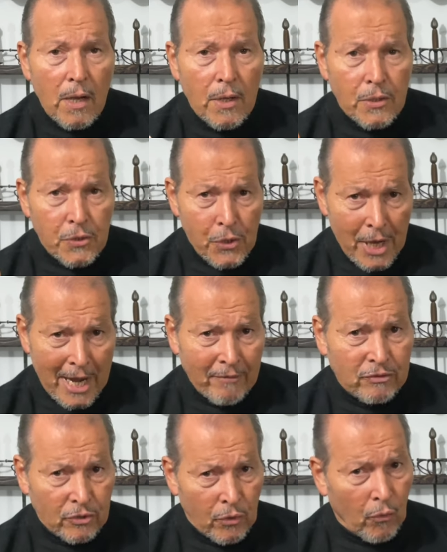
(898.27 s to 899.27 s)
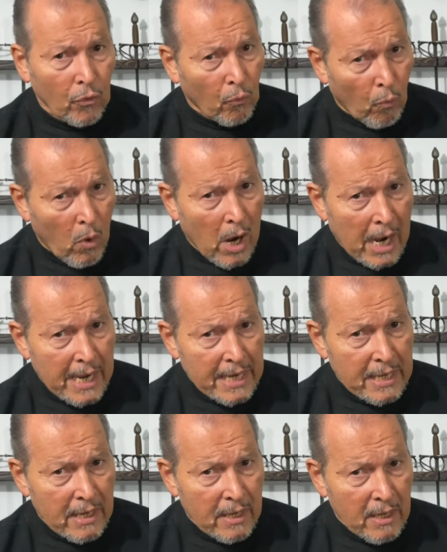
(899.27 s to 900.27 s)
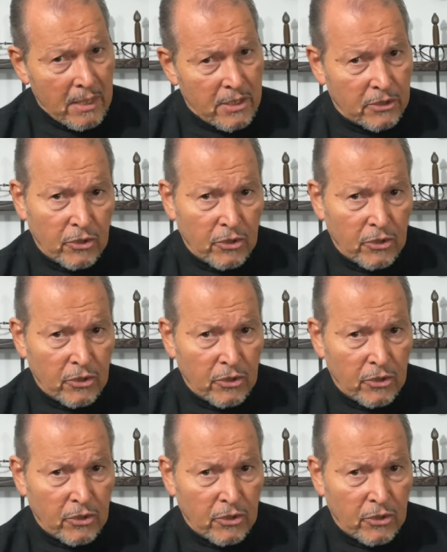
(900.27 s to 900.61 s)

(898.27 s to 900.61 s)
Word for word: You have to know the why that